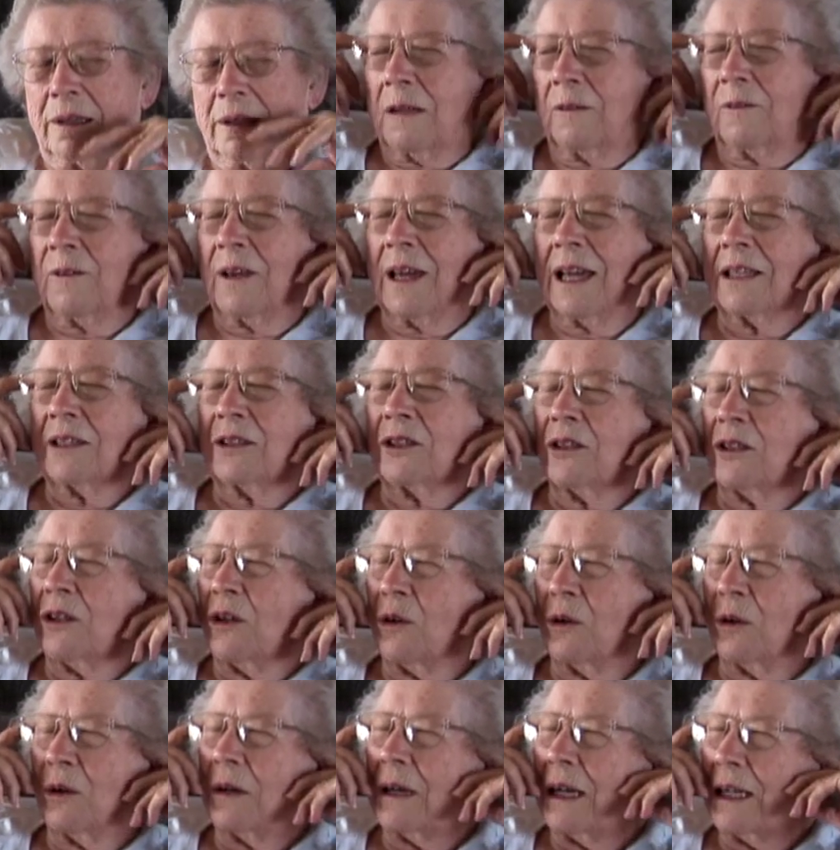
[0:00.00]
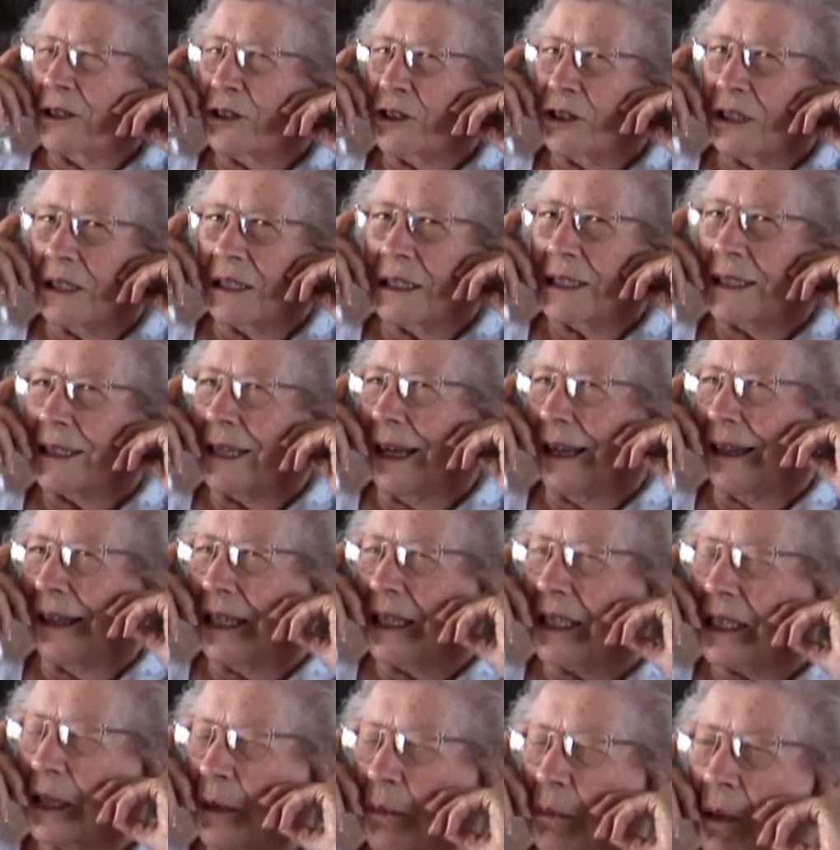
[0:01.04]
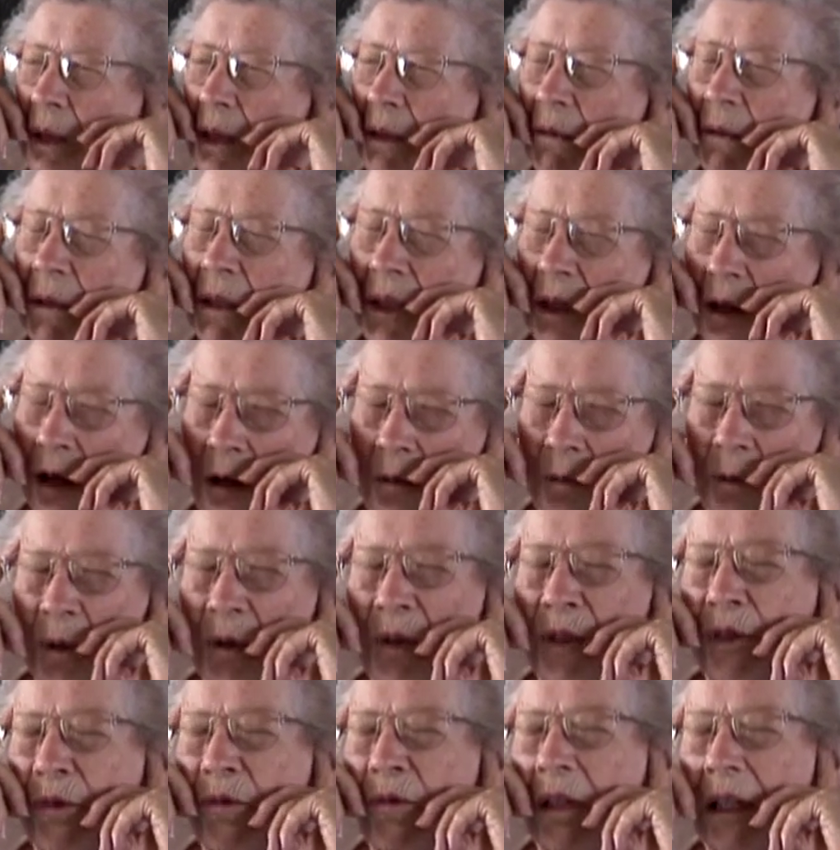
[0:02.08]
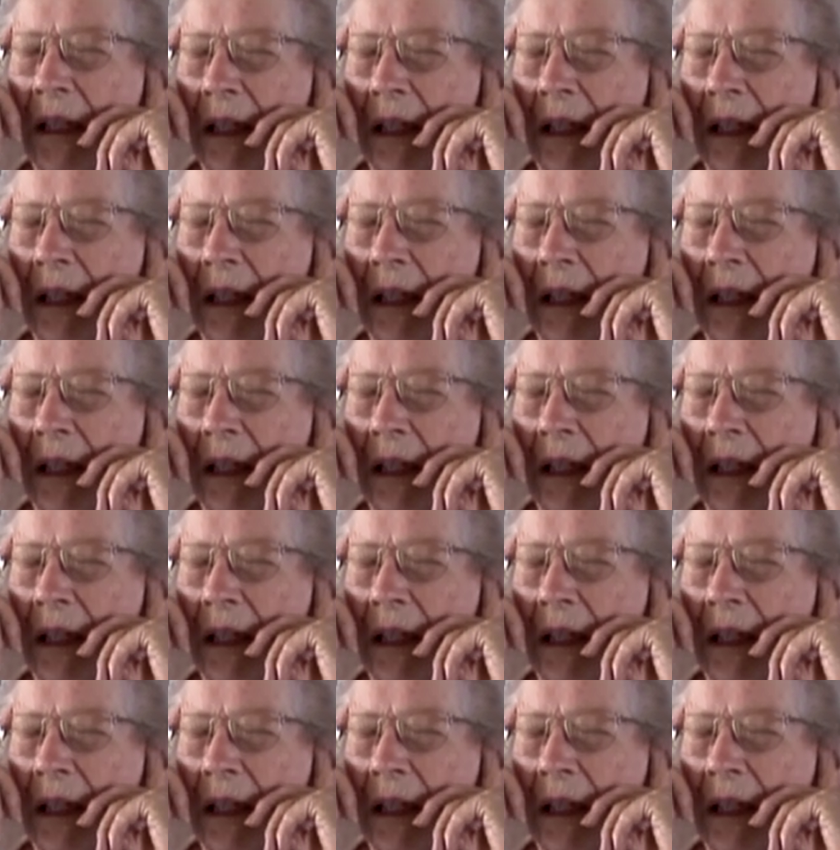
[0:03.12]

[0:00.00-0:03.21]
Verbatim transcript: In fact, you know, I shouldn't say this, but it was almost a